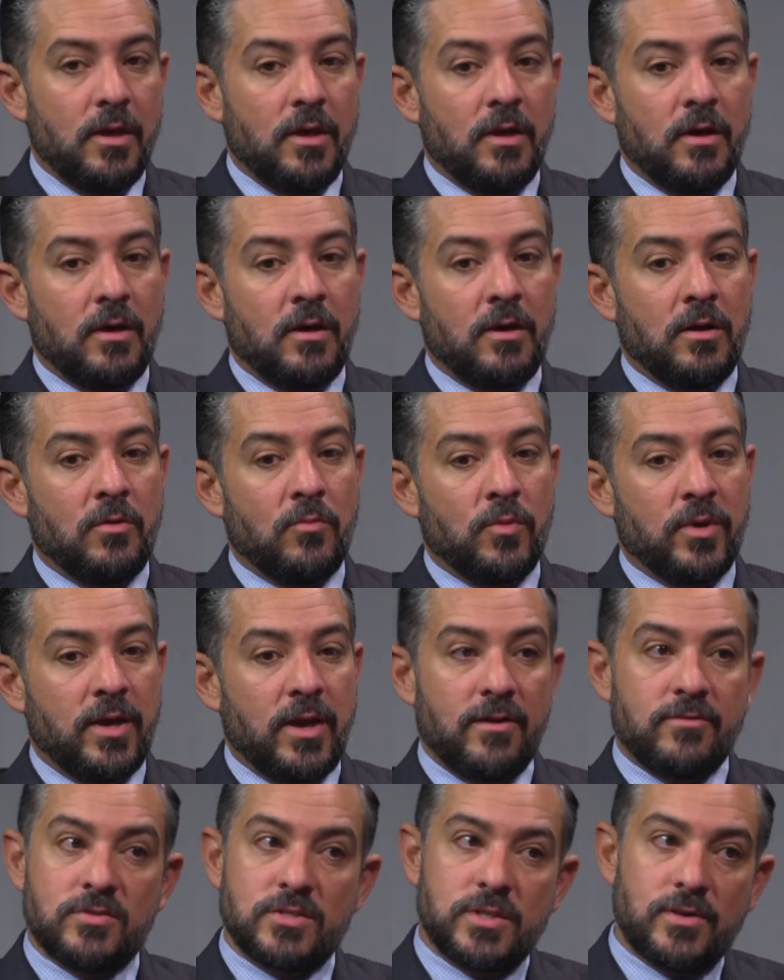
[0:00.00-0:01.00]
Uh, we
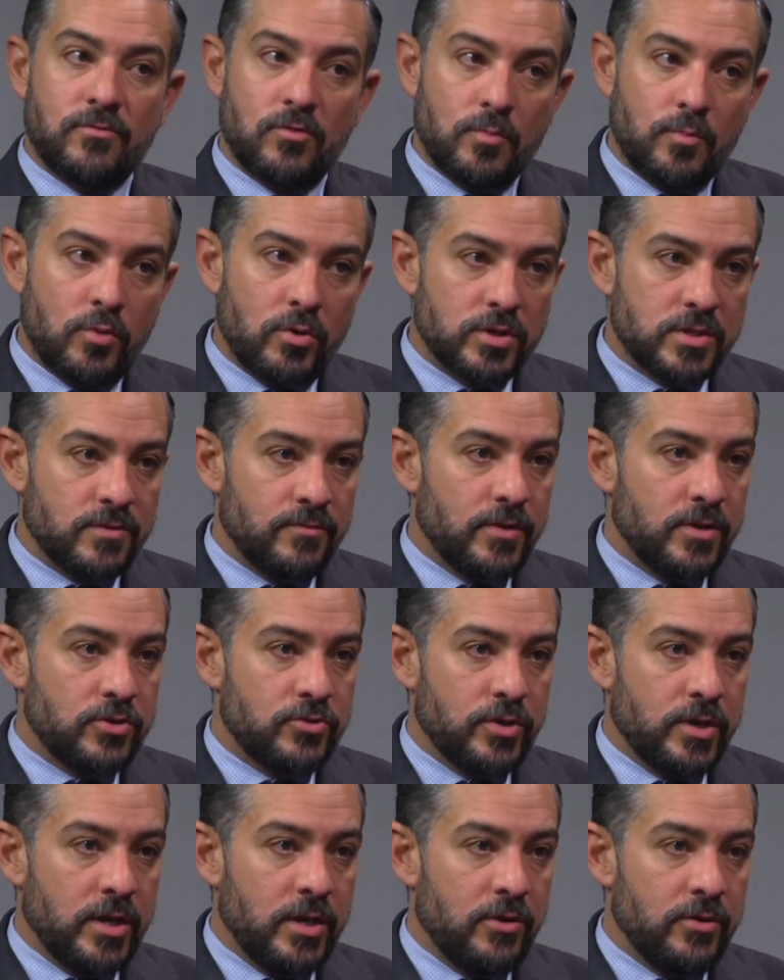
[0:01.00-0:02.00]
have several ports of
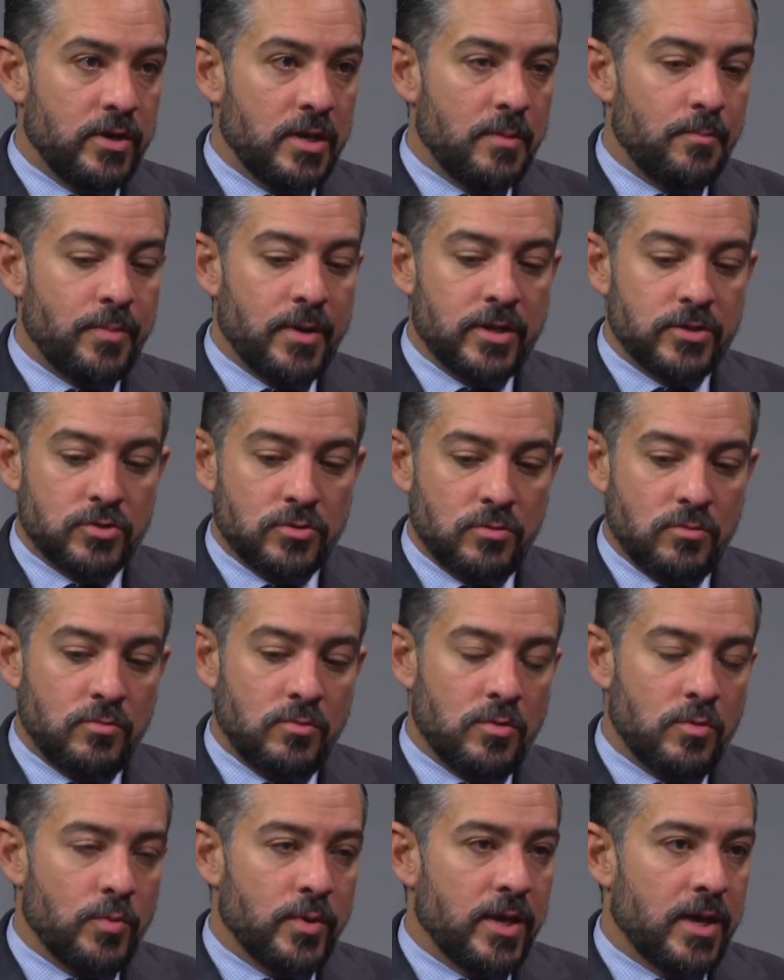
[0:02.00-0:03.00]
entry here in El Paso
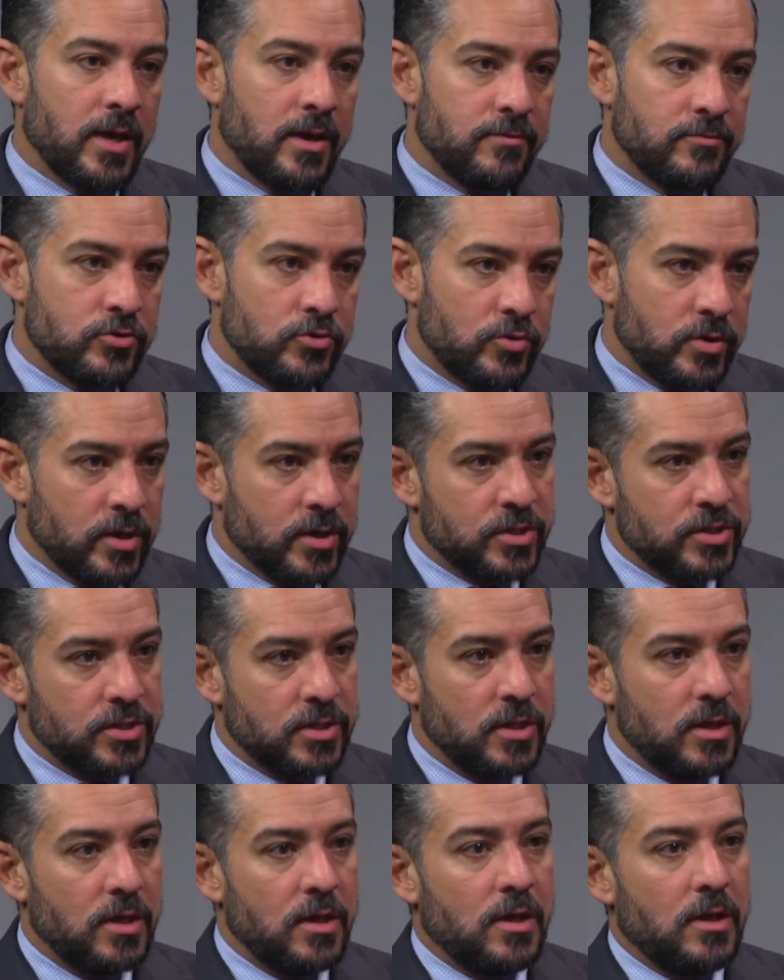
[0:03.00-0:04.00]
where we have trucks
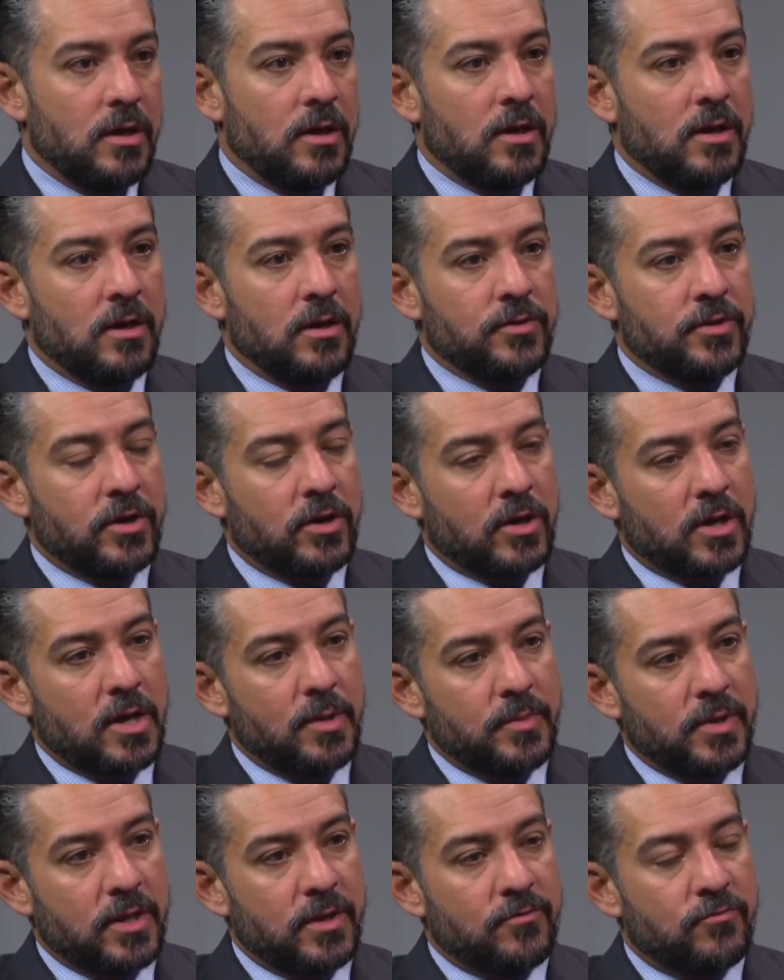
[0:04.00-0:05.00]
uh, that are
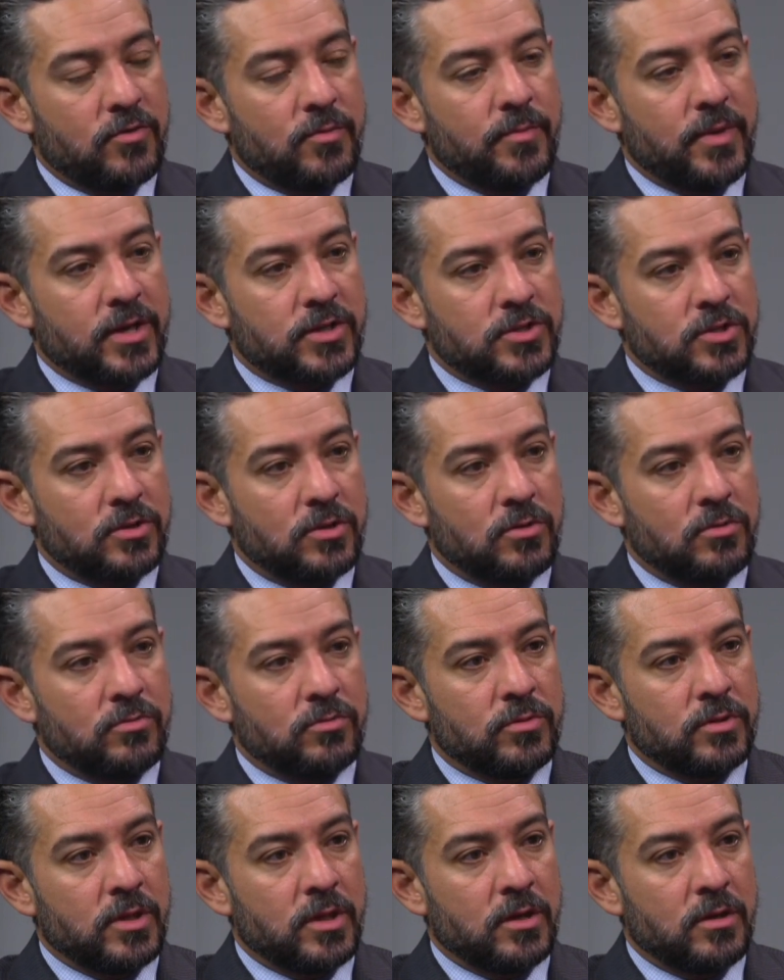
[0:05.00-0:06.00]
coming in from Mexico
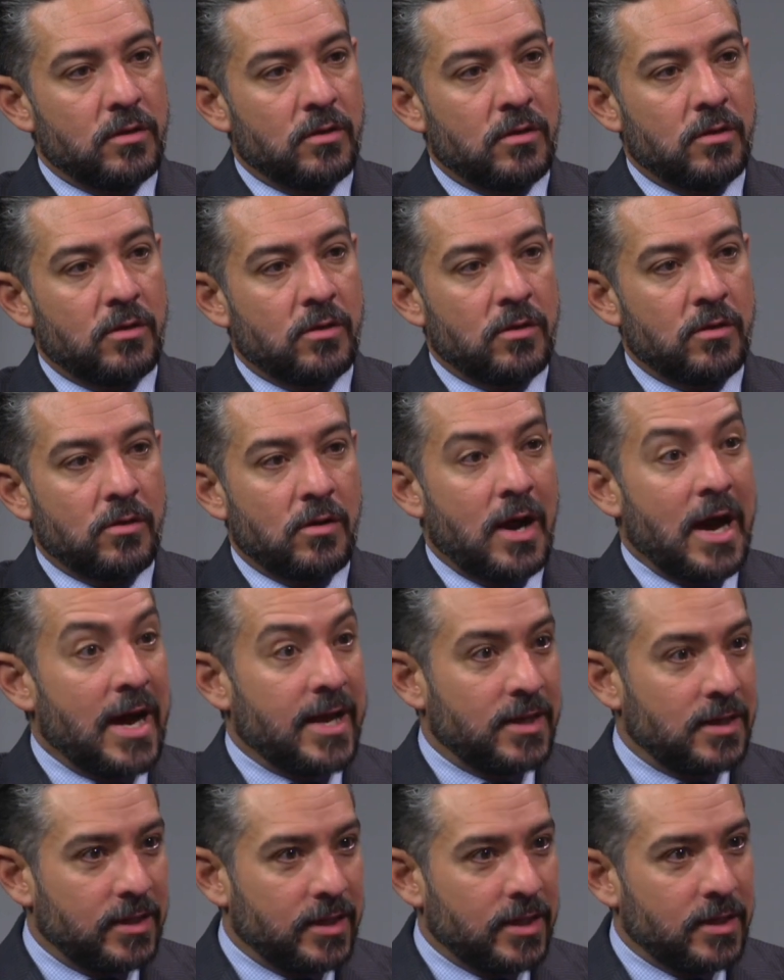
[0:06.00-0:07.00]
that are
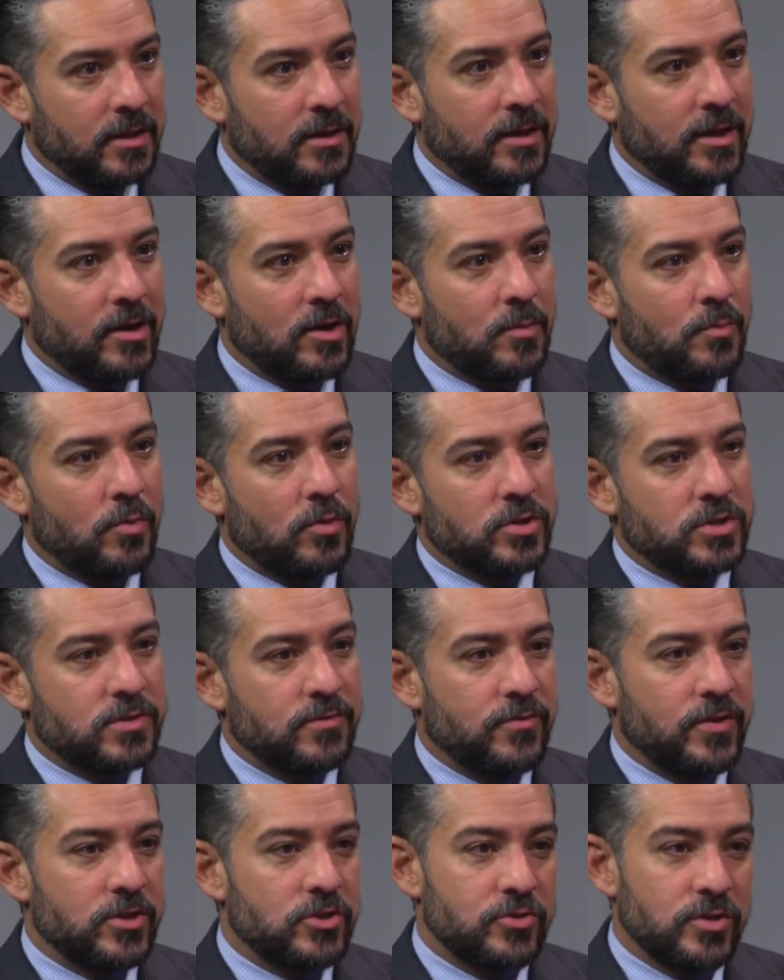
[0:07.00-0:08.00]
idling at our ports
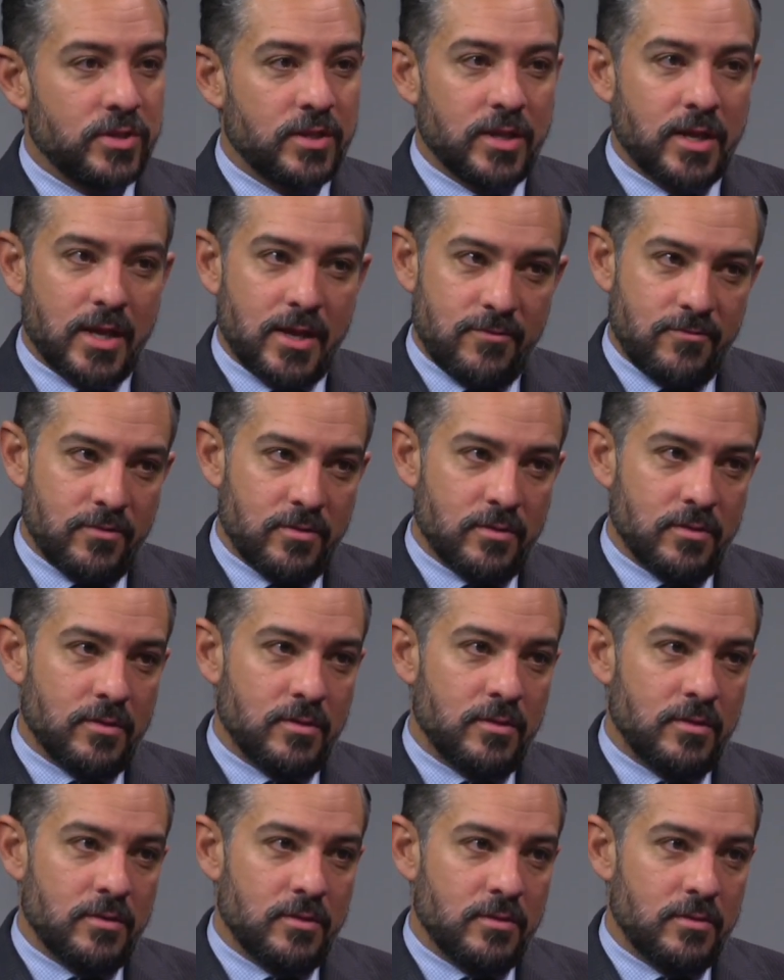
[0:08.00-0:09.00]
of entry that have
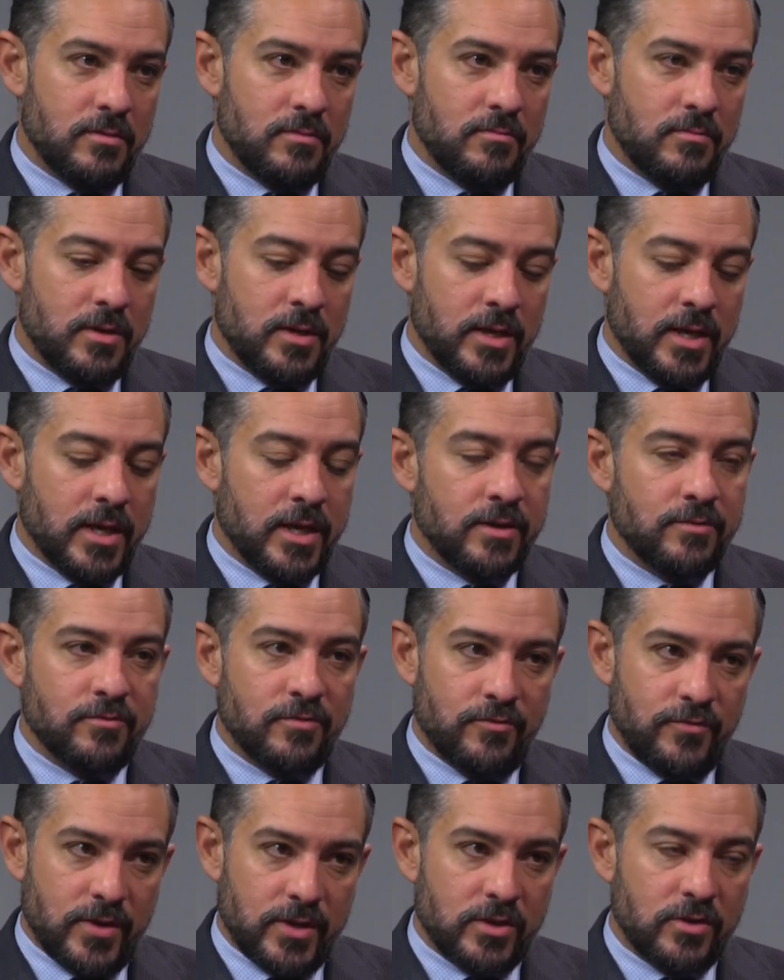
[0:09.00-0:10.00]
a, a, a negative
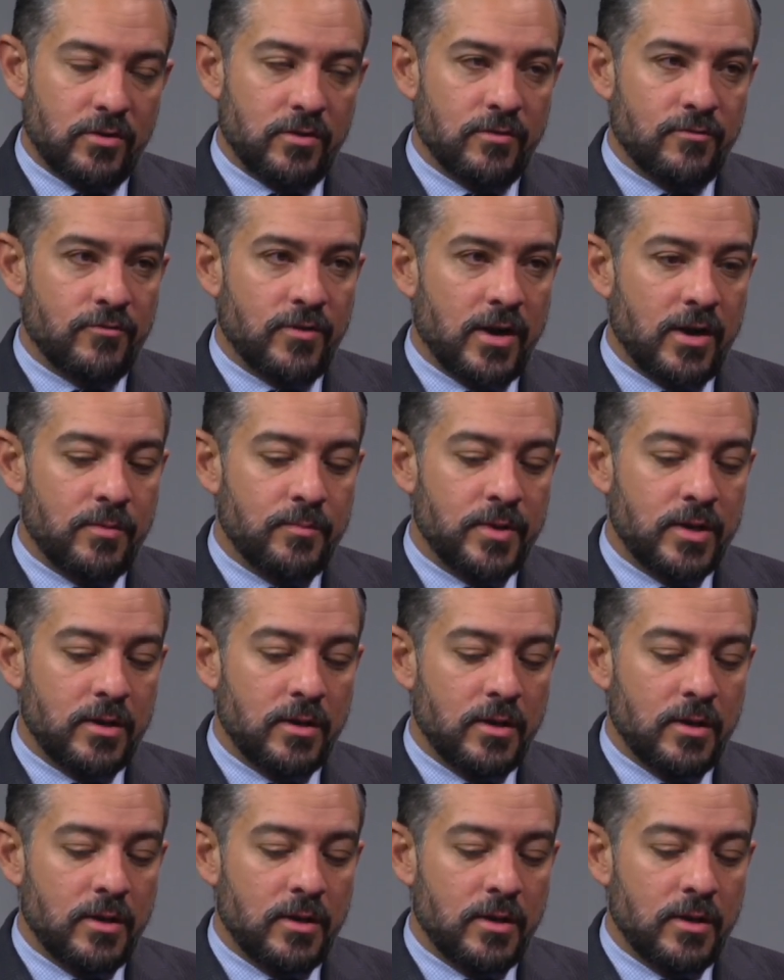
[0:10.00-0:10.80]
effect on our environment.